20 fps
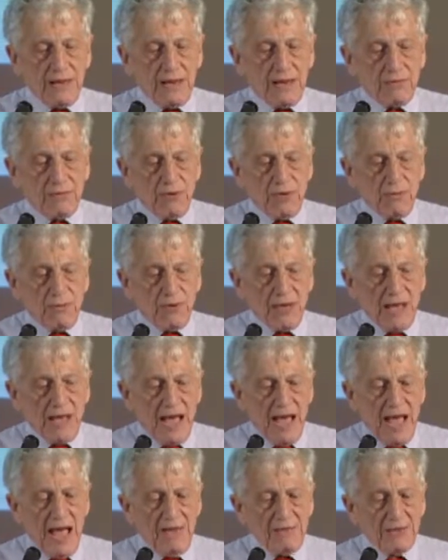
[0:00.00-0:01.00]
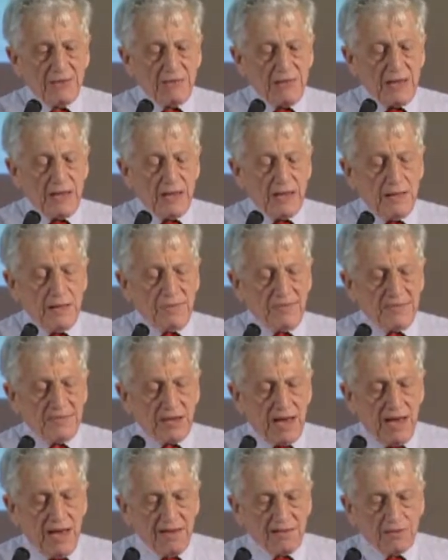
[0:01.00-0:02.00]
we had the Urban
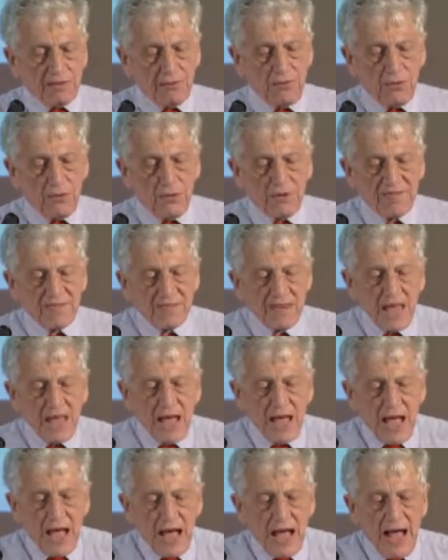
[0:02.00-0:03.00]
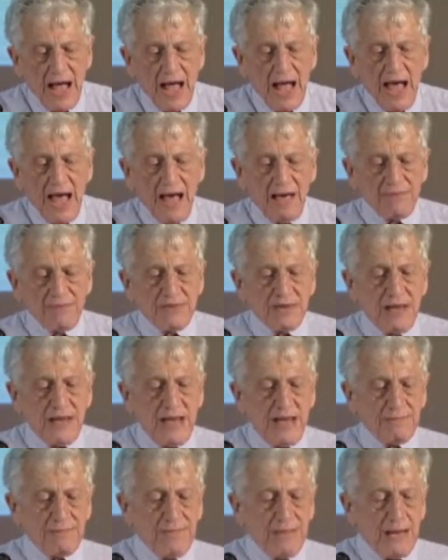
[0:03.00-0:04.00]
Task Force,
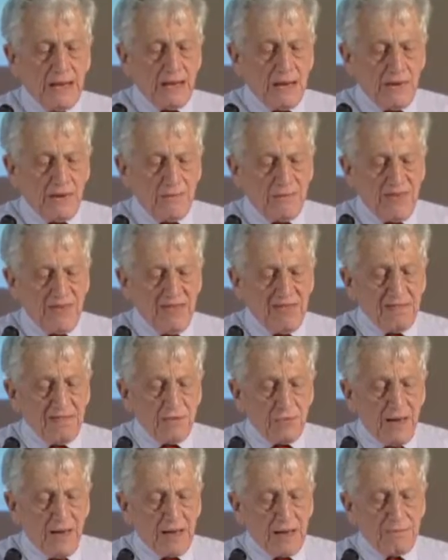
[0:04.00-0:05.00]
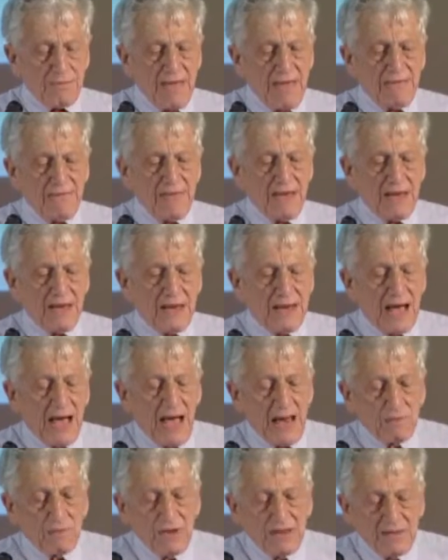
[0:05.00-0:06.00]
and this recommended,
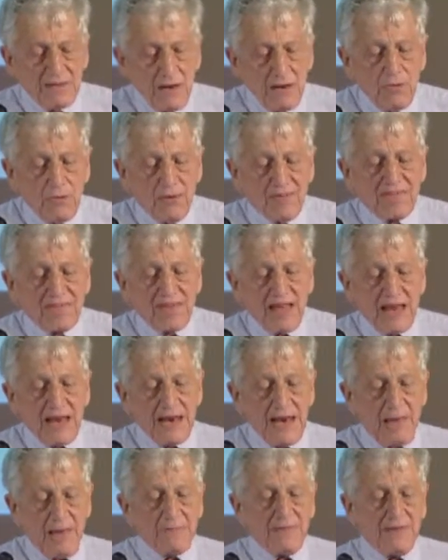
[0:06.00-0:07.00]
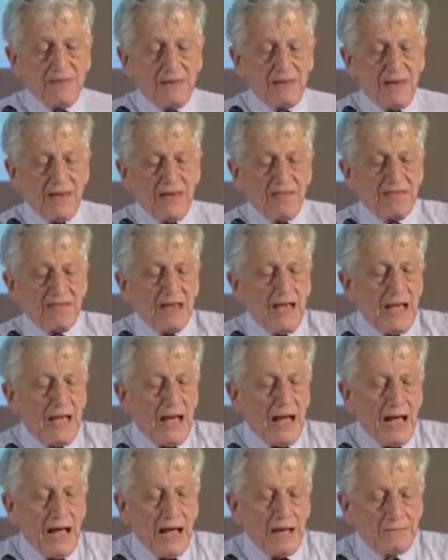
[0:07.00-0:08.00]
and we did all sign up to this,
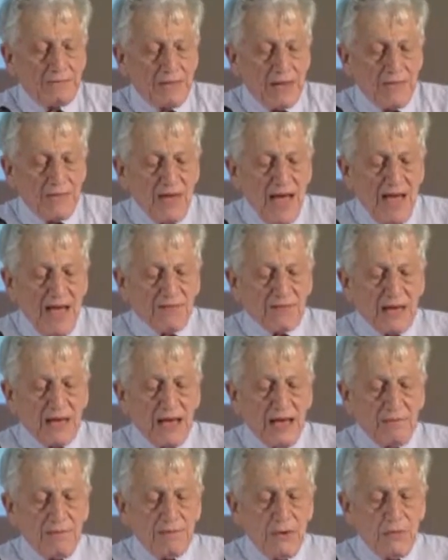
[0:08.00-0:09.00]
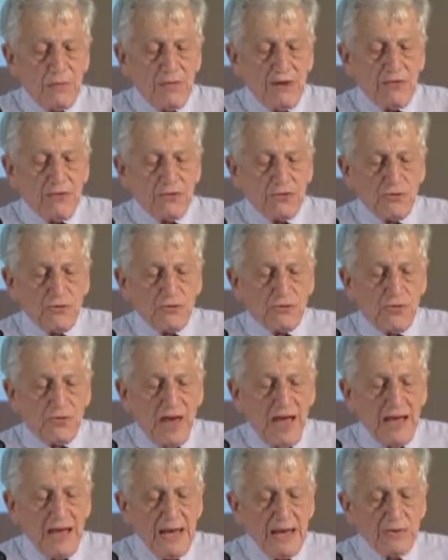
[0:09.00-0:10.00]
that we should
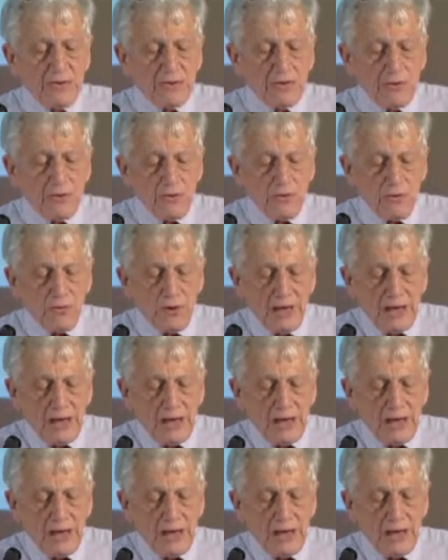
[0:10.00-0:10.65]
try to